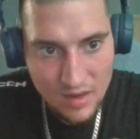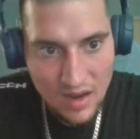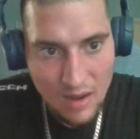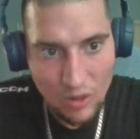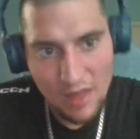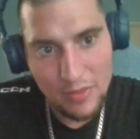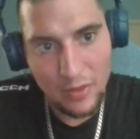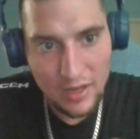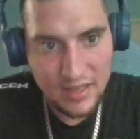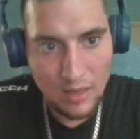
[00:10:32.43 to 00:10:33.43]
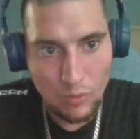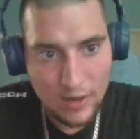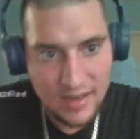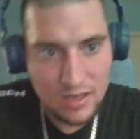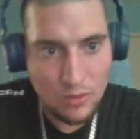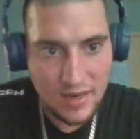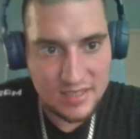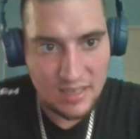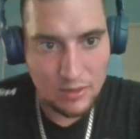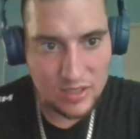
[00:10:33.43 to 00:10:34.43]
Well, I thought they were anyways.
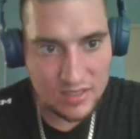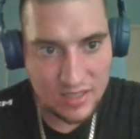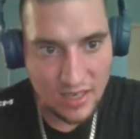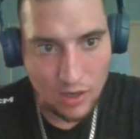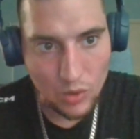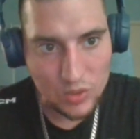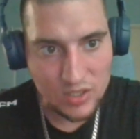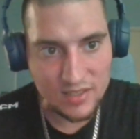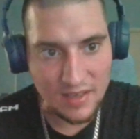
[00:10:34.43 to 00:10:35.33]
I was in psychosis.